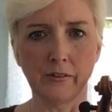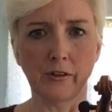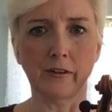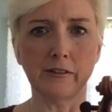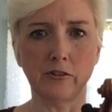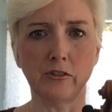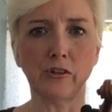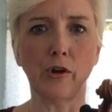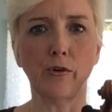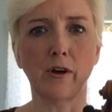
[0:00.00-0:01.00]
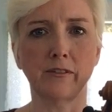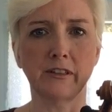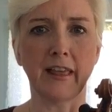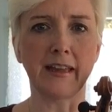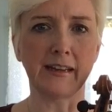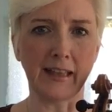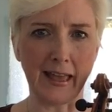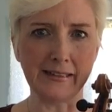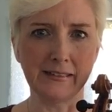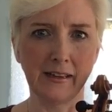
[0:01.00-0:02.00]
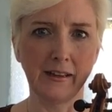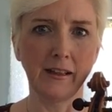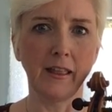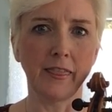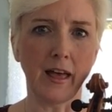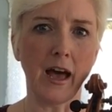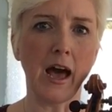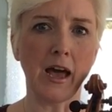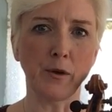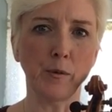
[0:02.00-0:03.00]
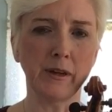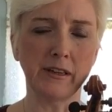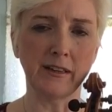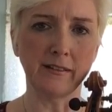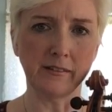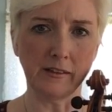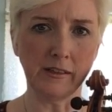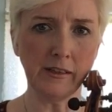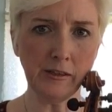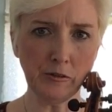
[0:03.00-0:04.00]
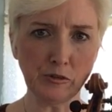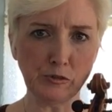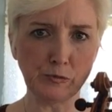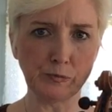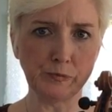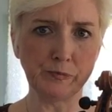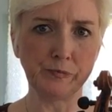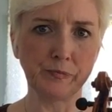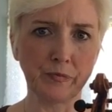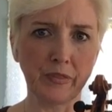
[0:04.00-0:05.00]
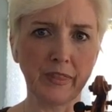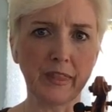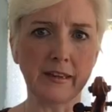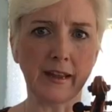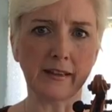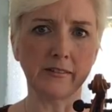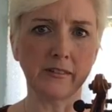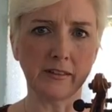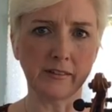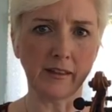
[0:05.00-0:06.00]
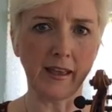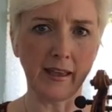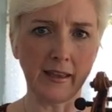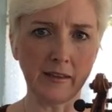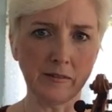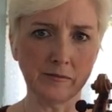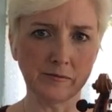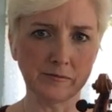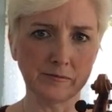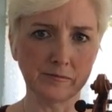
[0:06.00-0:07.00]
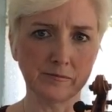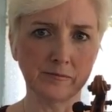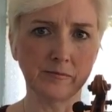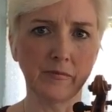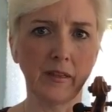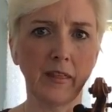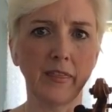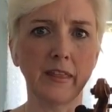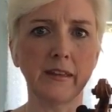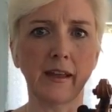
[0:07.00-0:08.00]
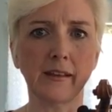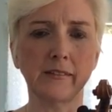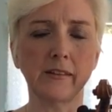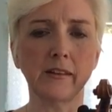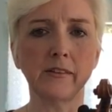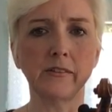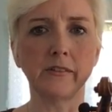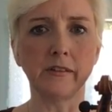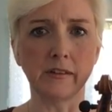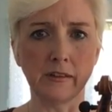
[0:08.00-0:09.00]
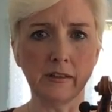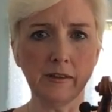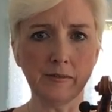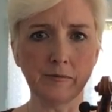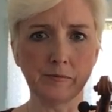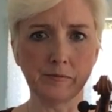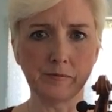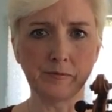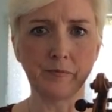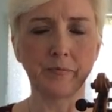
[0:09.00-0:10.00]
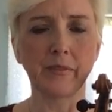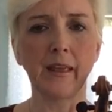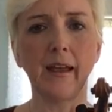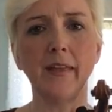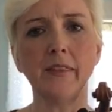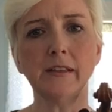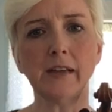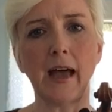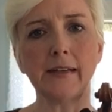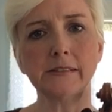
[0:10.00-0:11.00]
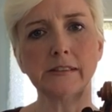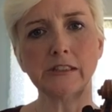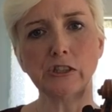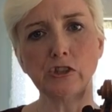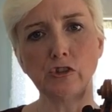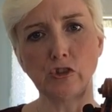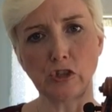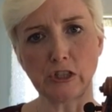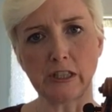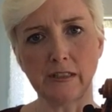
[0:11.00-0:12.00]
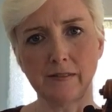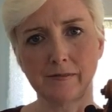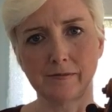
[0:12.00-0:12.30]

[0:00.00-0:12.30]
So let's just go over that again. The high one is E. The next is A. The next is D. And the last is G.